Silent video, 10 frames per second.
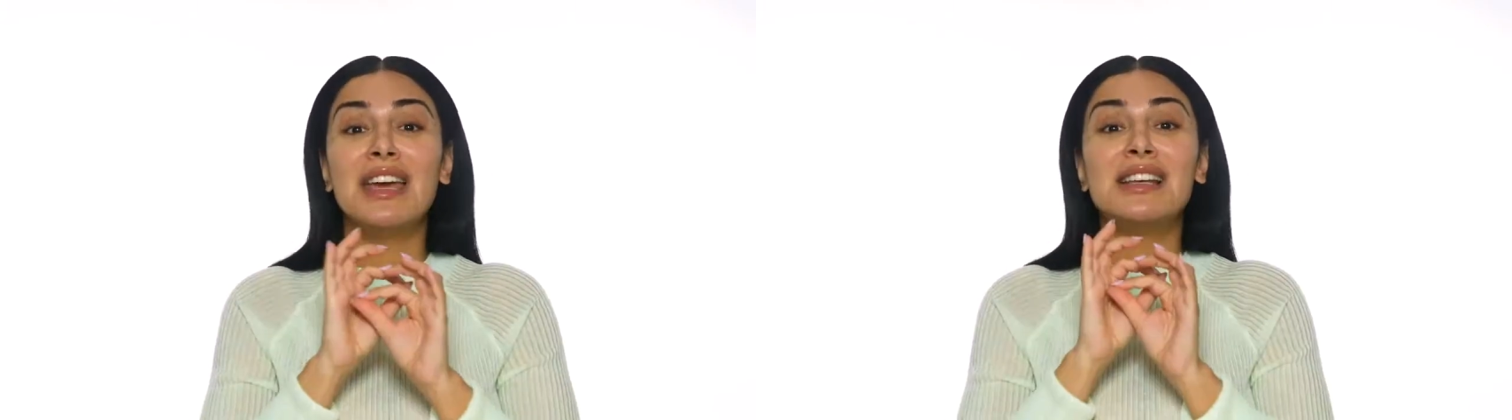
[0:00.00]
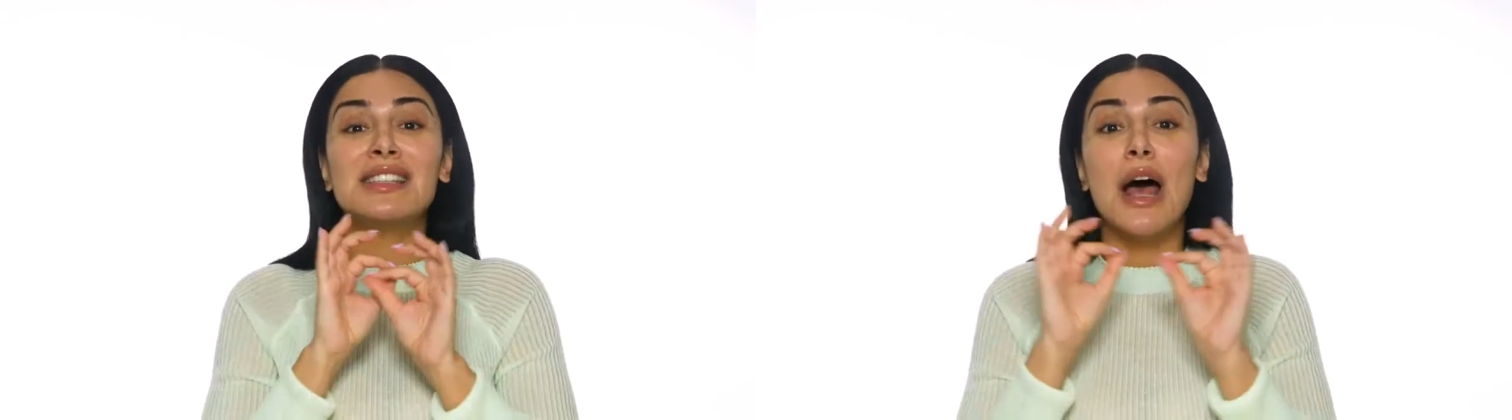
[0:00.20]

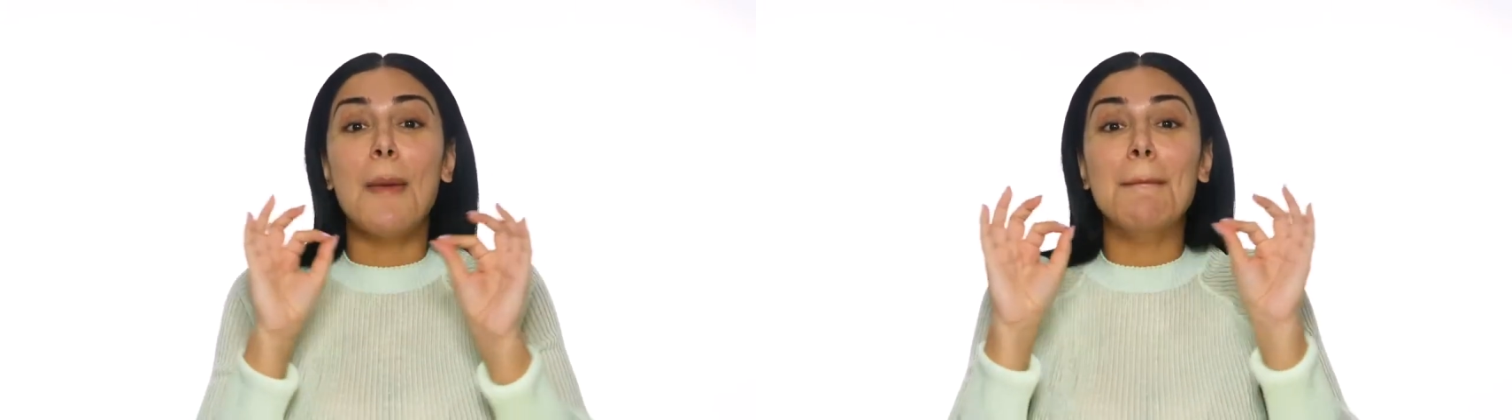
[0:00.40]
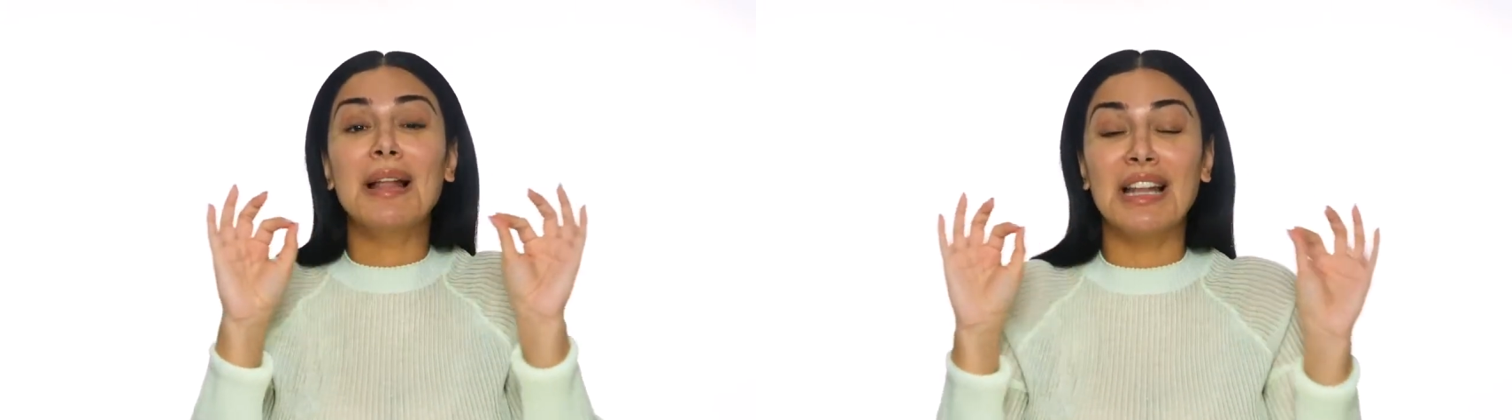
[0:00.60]
It is
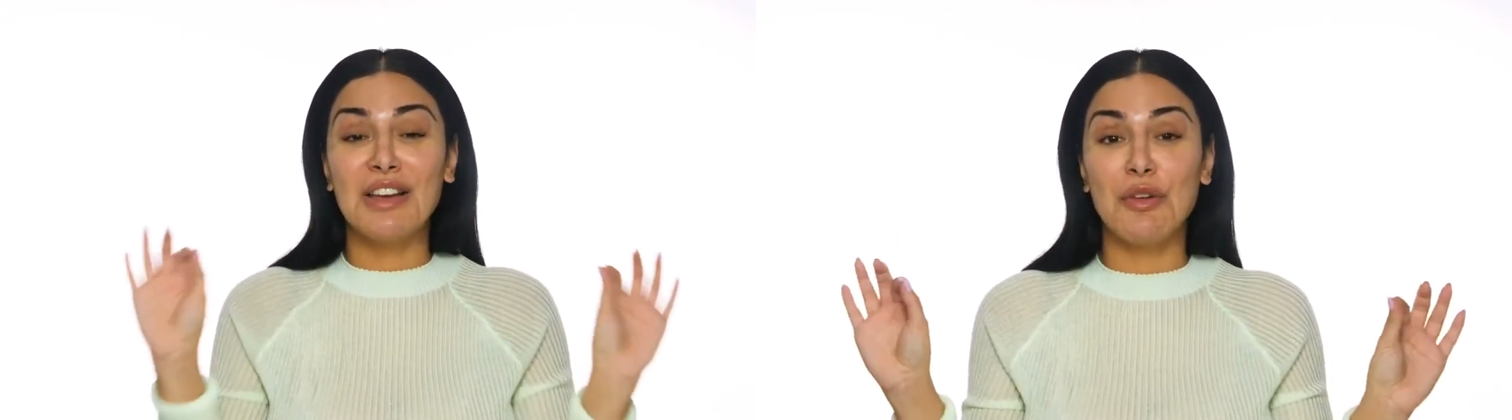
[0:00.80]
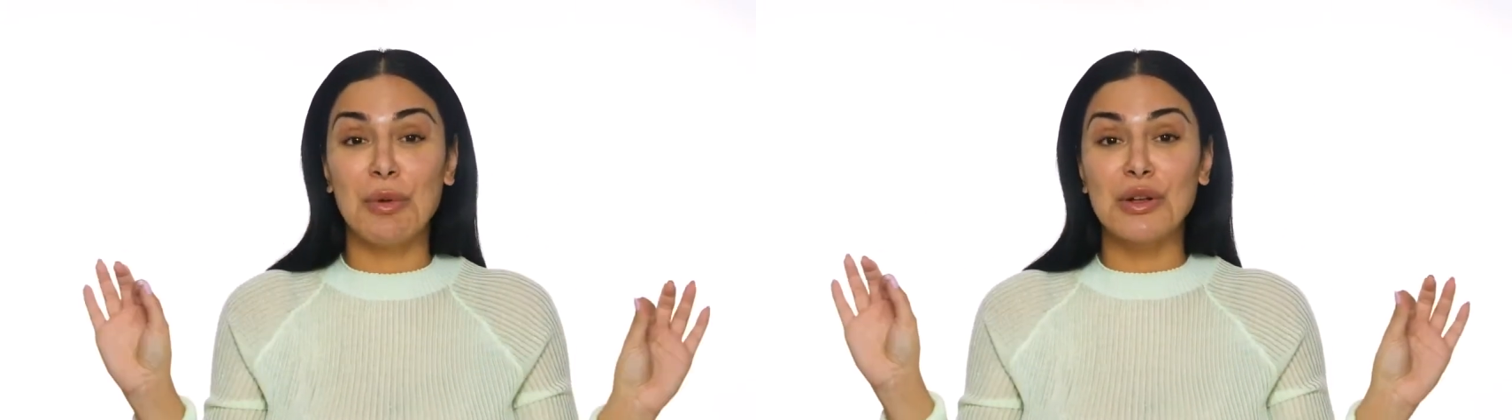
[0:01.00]

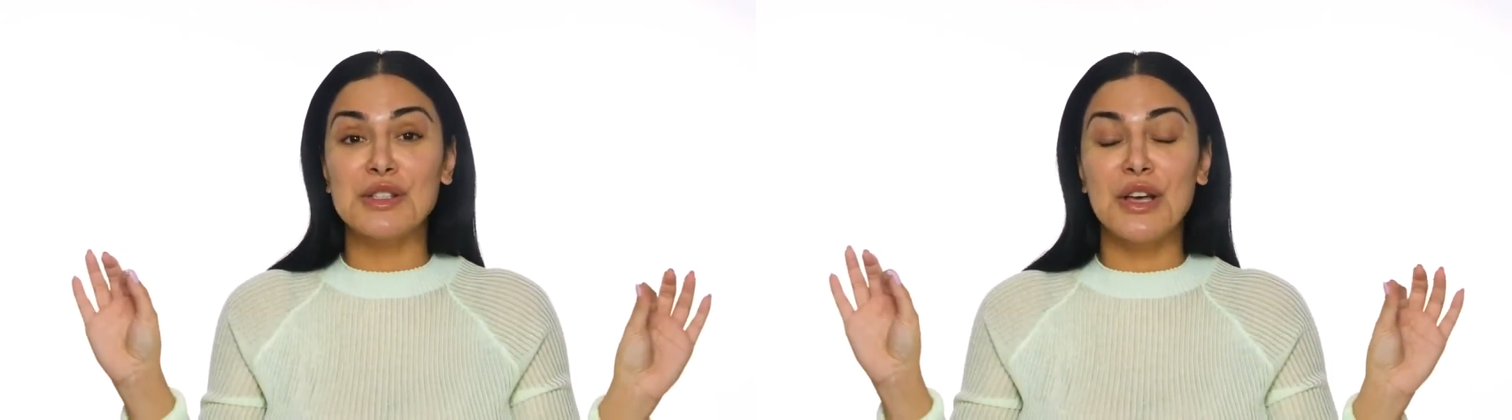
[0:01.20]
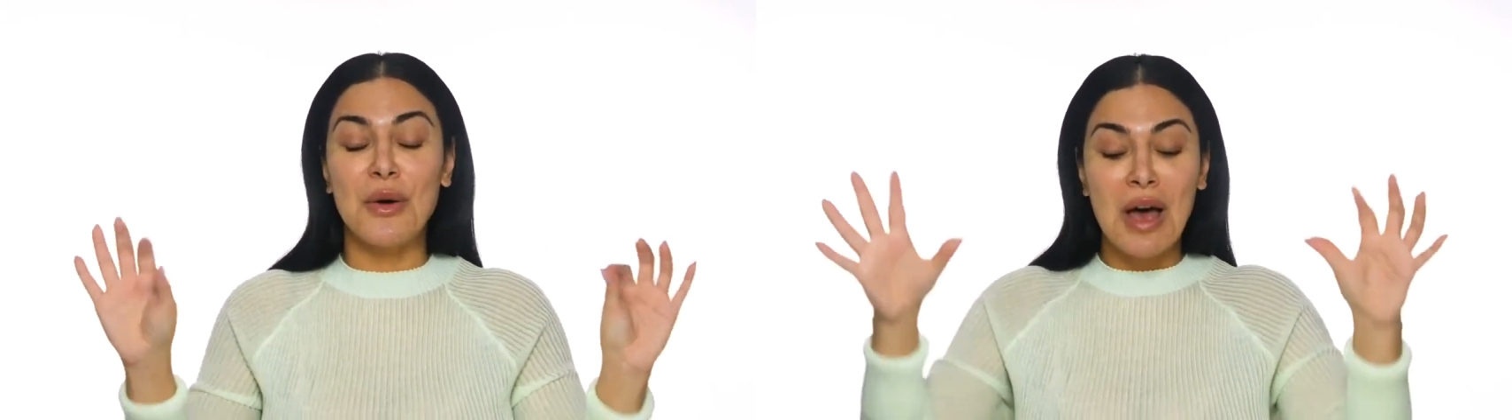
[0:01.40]
unbelievable.
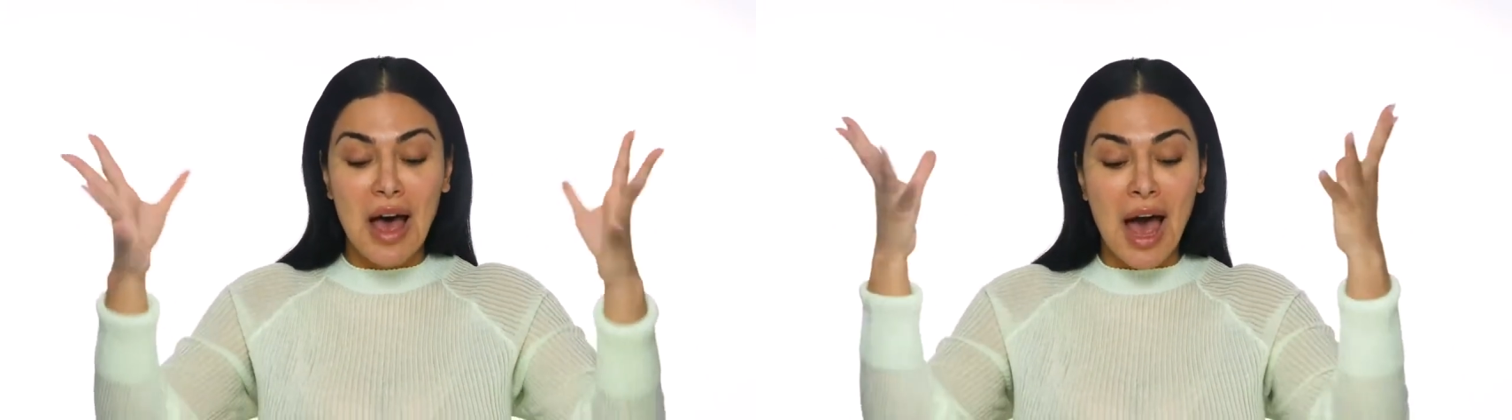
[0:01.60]
So